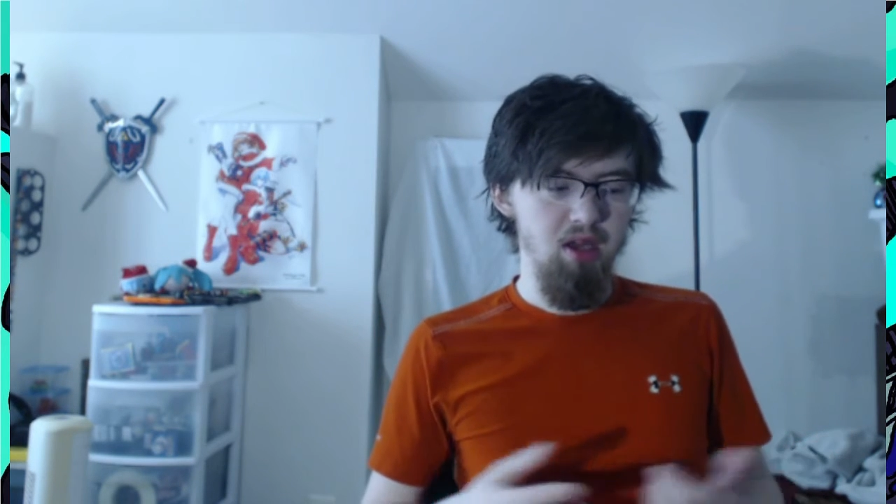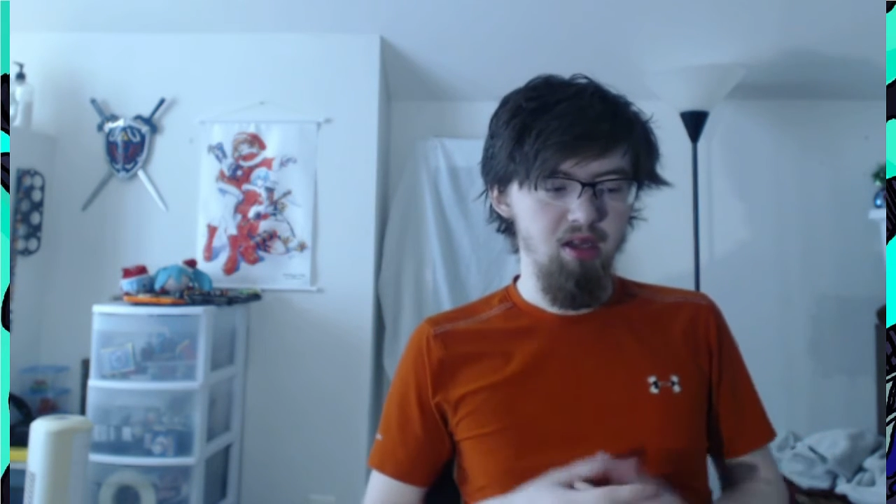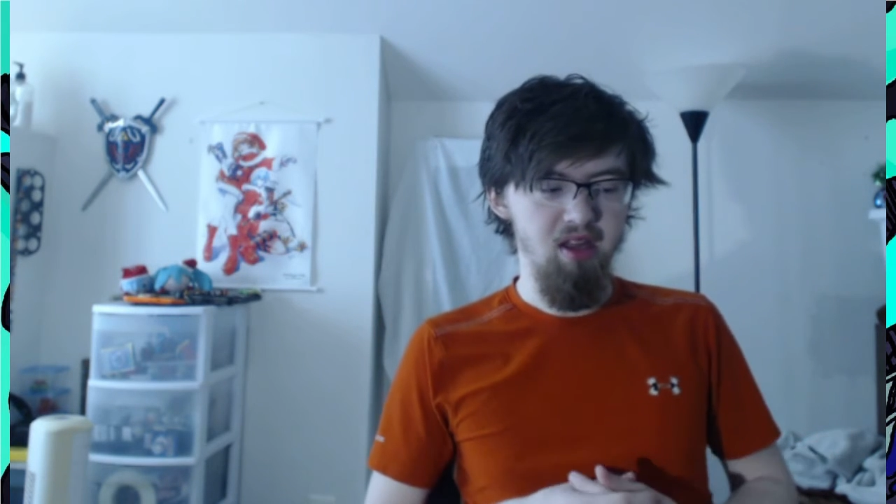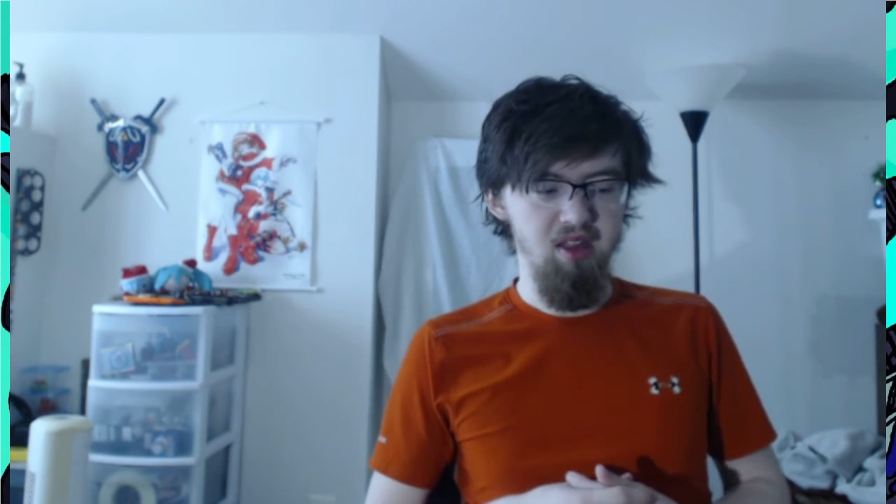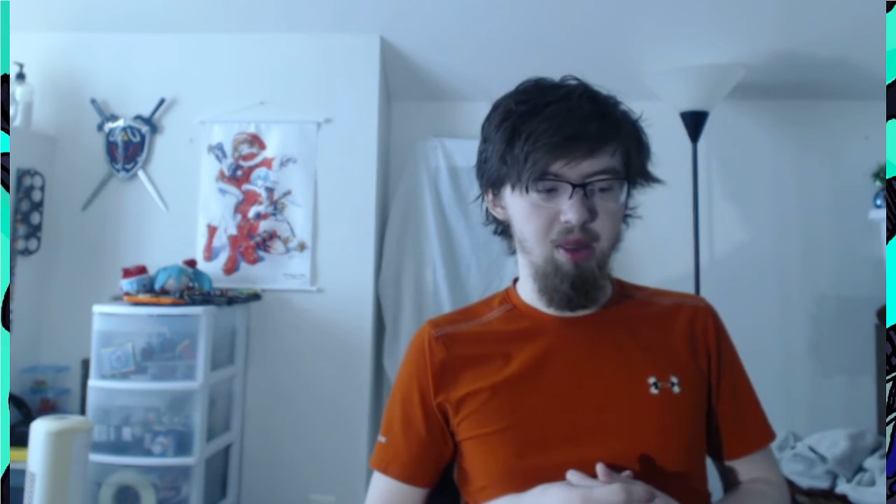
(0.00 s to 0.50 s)

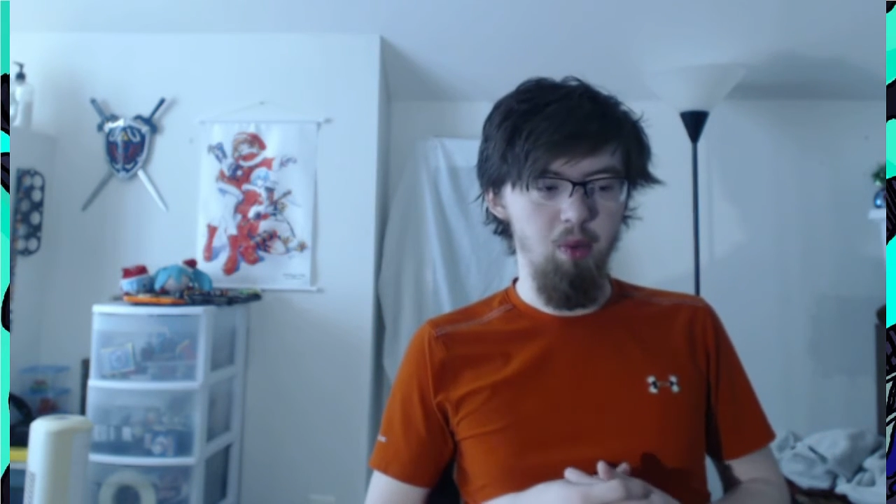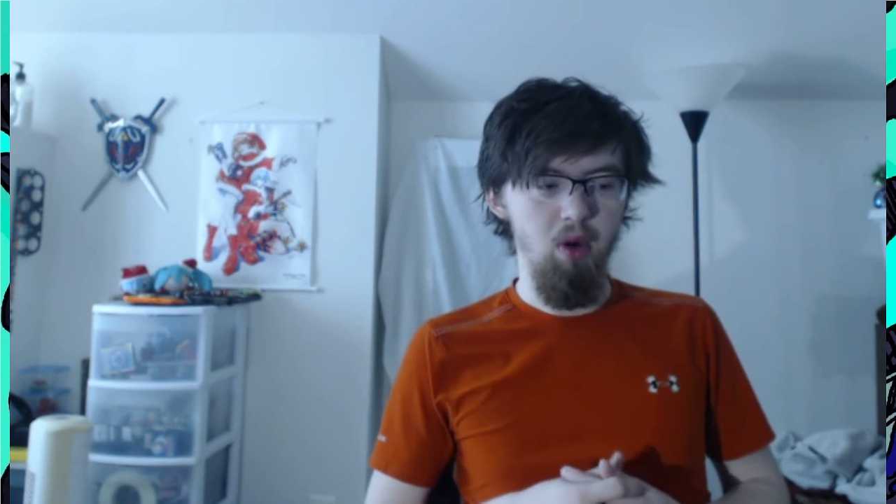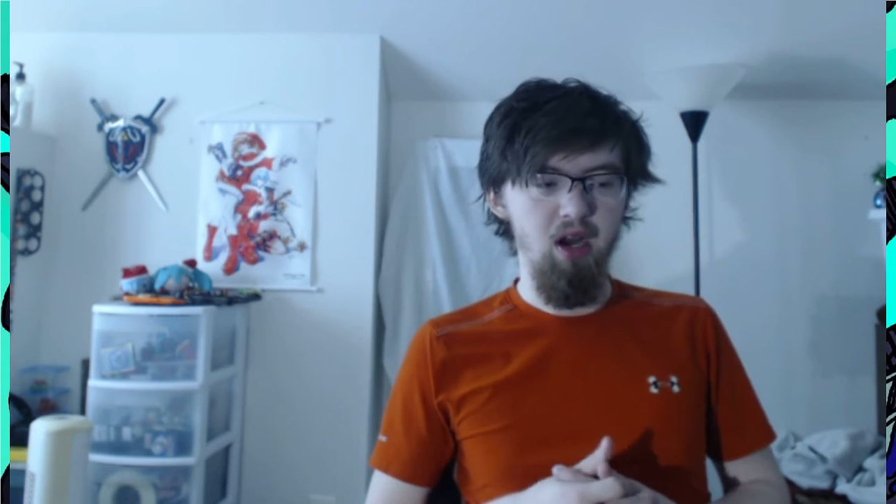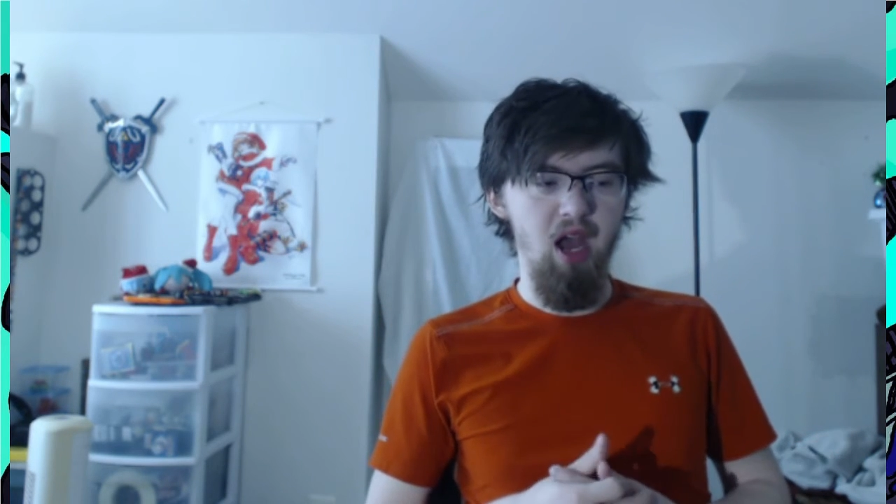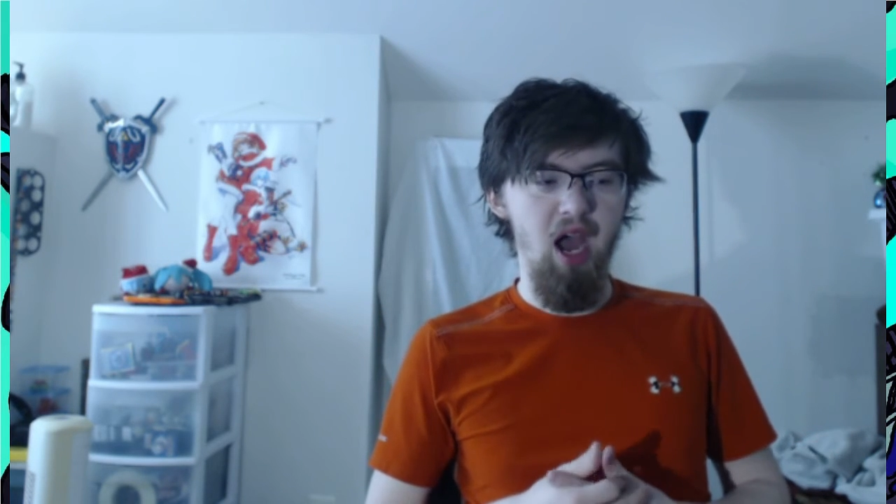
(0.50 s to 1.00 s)
Because the
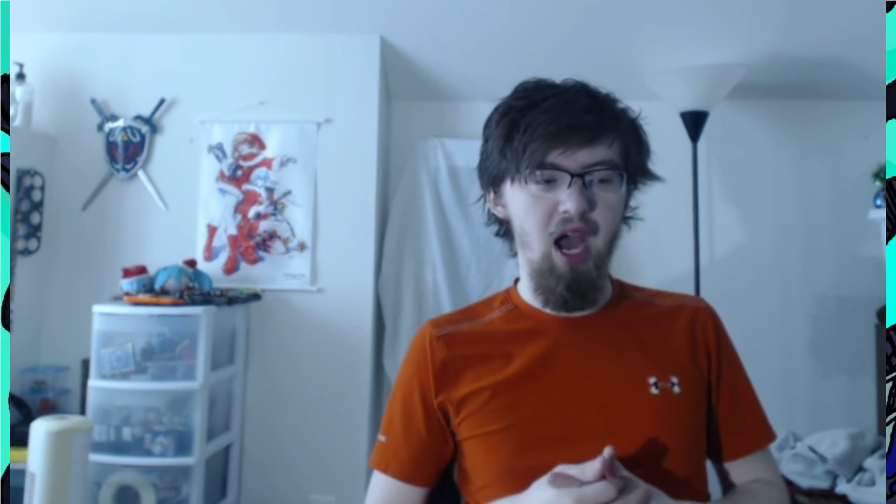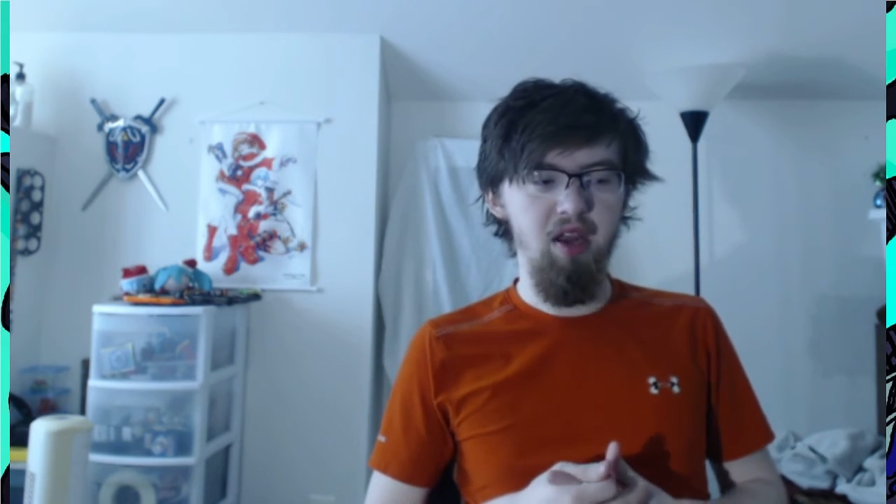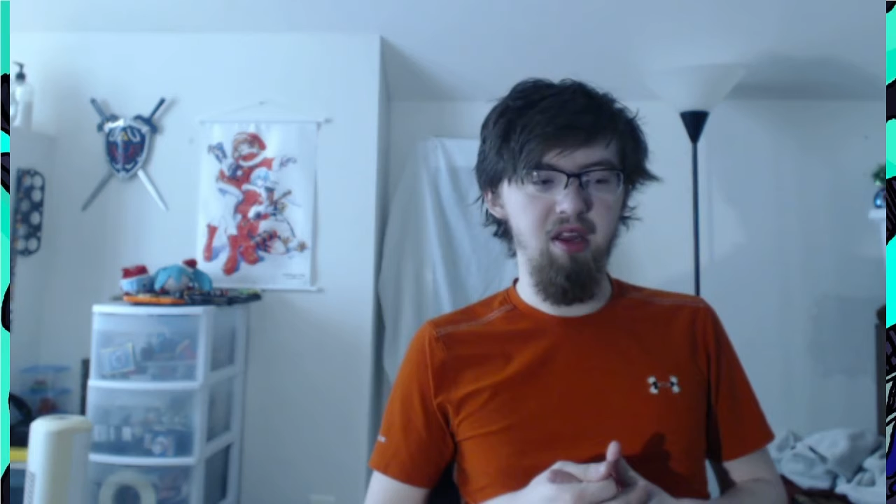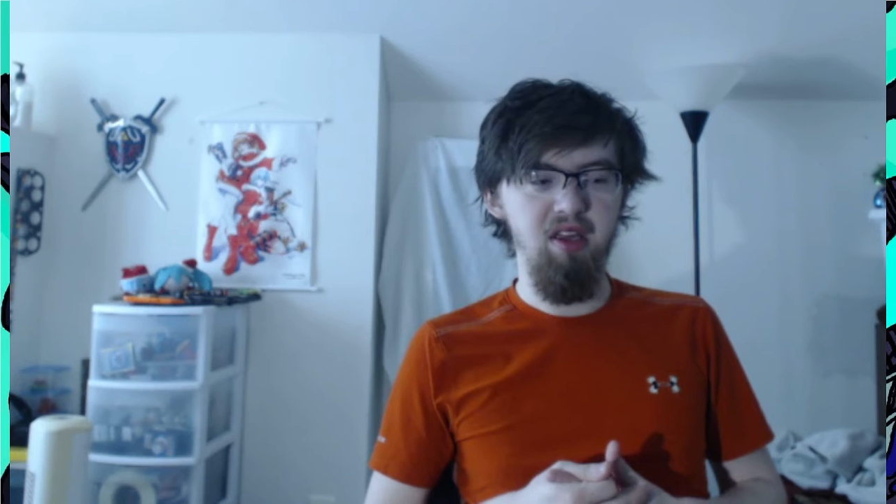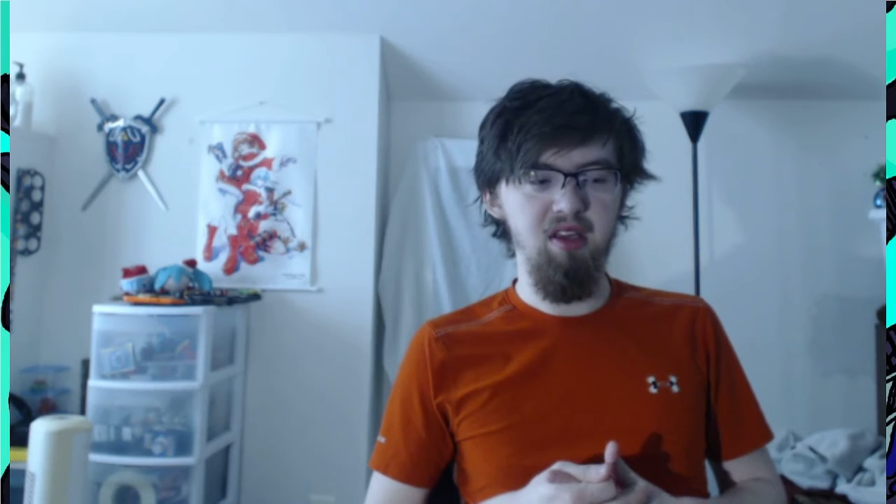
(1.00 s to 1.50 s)
one
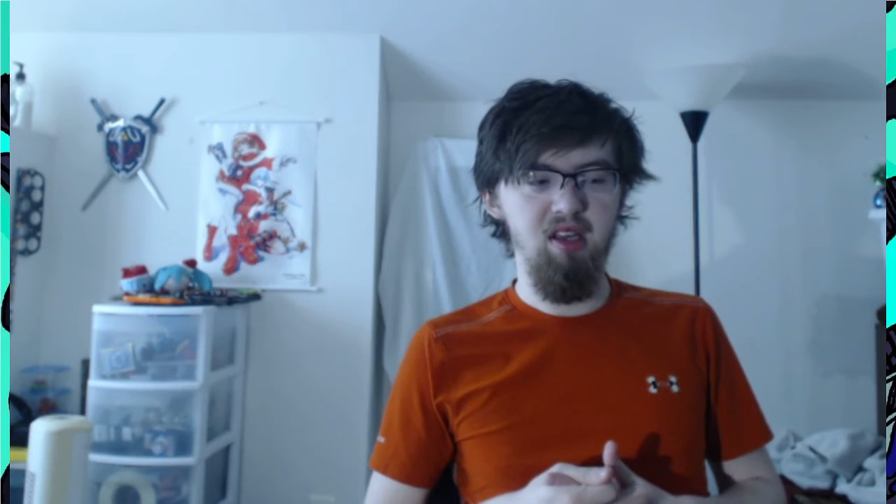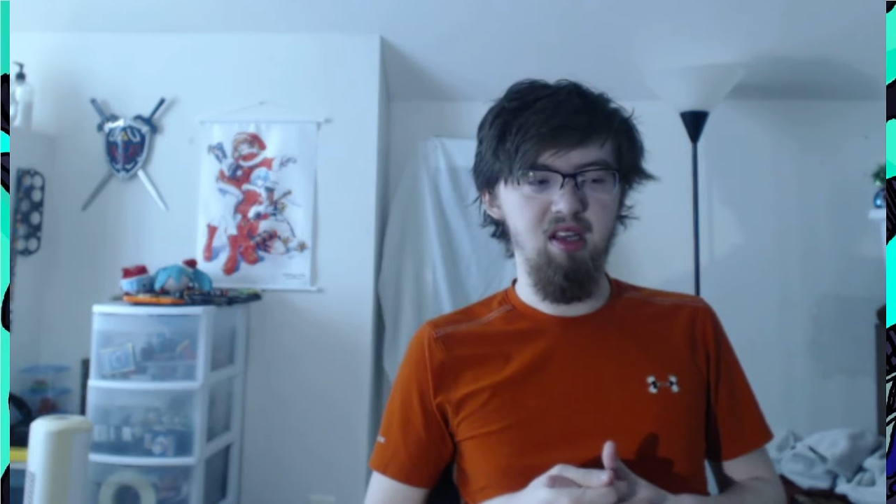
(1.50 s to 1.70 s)
I